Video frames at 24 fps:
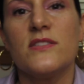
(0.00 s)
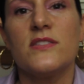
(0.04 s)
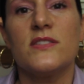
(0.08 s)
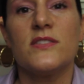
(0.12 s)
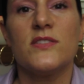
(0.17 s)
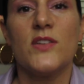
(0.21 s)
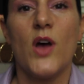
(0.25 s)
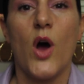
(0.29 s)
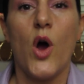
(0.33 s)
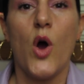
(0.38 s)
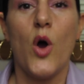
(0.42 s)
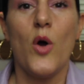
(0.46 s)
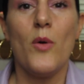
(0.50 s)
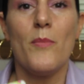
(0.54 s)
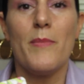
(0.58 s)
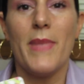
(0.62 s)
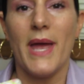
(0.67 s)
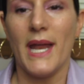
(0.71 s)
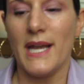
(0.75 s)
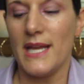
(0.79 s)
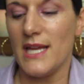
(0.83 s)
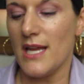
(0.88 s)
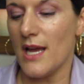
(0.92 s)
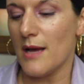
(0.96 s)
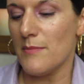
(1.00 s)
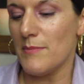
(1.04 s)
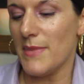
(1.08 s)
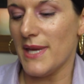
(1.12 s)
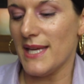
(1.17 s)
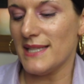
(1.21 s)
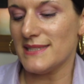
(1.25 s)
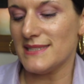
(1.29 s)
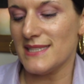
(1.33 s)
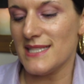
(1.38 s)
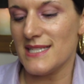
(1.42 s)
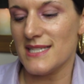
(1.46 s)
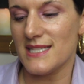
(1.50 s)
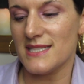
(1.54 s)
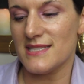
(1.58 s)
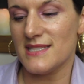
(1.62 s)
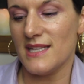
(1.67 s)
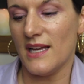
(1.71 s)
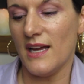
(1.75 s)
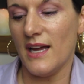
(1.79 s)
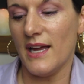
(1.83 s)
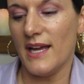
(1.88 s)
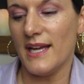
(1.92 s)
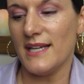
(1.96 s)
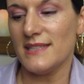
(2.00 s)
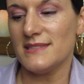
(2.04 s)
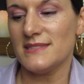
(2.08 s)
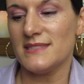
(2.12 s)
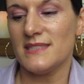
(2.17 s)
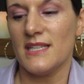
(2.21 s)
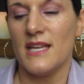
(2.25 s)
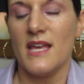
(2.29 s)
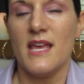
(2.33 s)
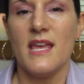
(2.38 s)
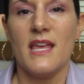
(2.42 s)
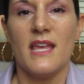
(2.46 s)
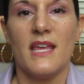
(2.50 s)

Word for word: So many amazing designs